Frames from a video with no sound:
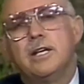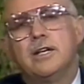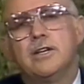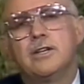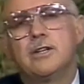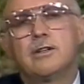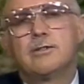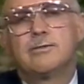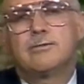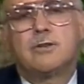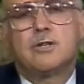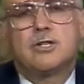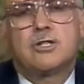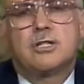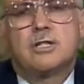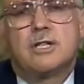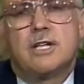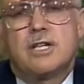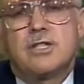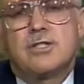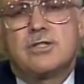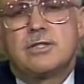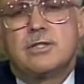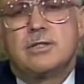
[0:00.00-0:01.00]
In our first
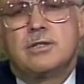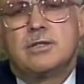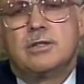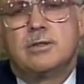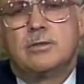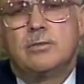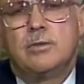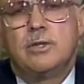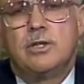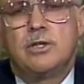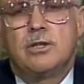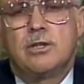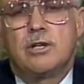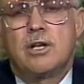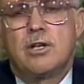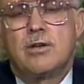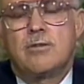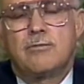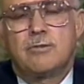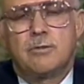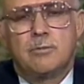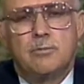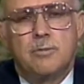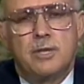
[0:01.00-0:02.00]
lesson, we
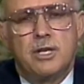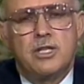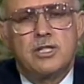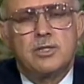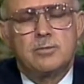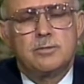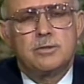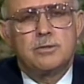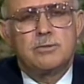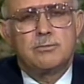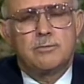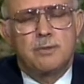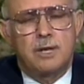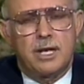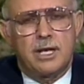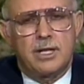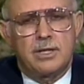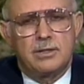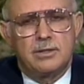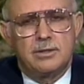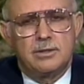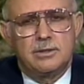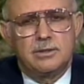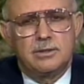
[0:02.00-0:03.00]
learned from Benjamin
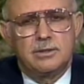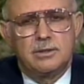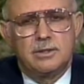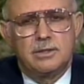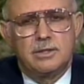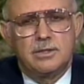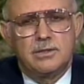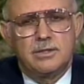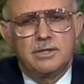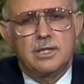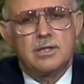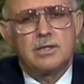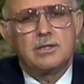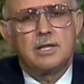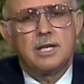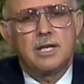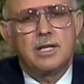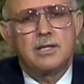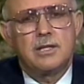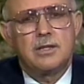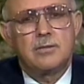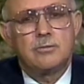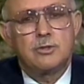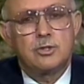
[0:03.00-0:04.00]
Franklin that
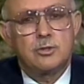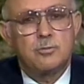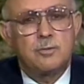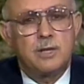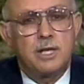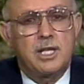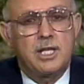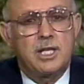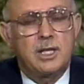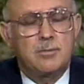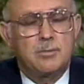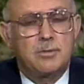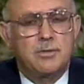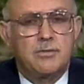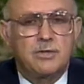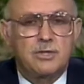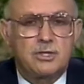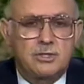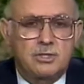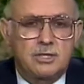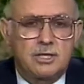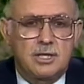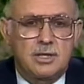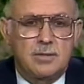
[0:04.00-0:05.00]
lightning was made up of the
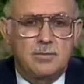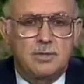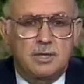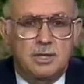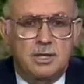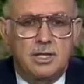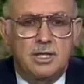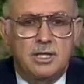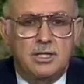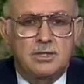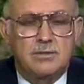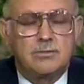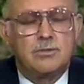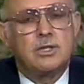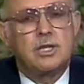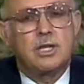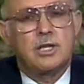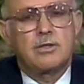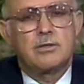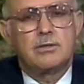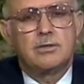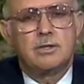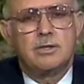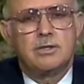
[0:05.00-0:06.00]
same kinds of
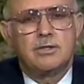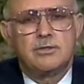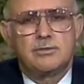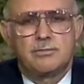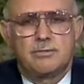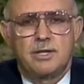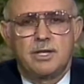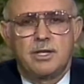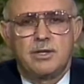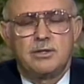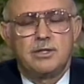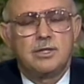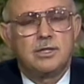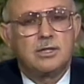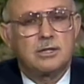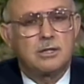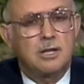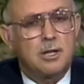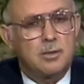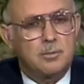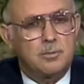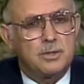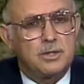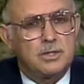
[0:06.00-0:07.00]
electrons found in
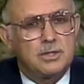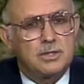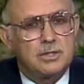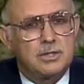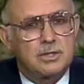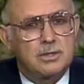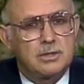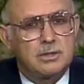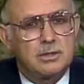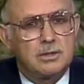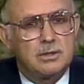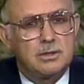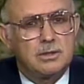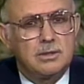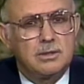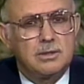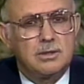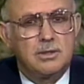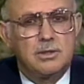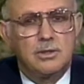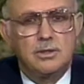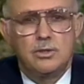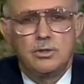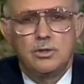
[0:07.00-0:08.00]
carpets.
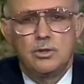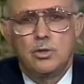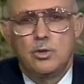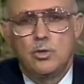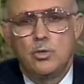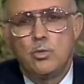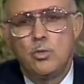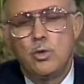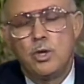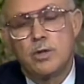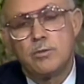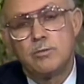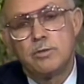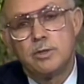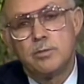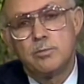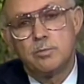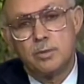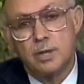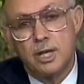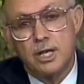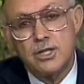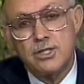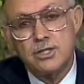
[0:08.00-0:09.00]
When we
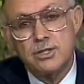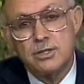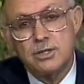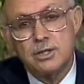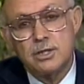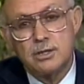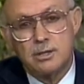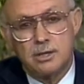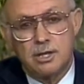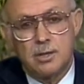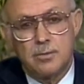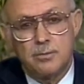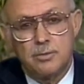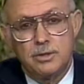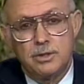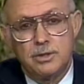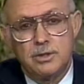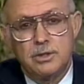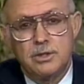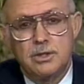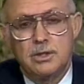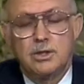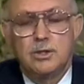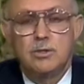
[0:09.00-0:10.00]
brush the carpet,
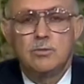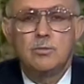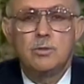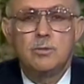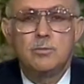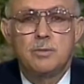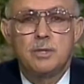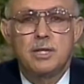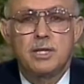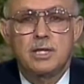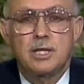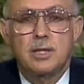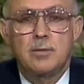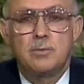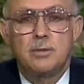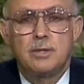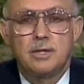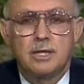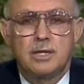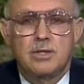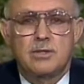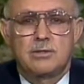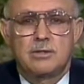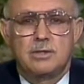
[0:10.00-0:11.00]
we pick up
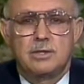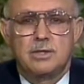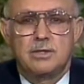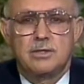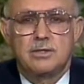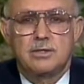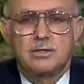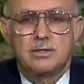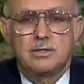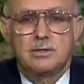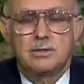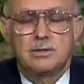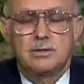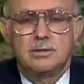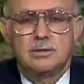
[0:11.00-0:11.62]
electrons.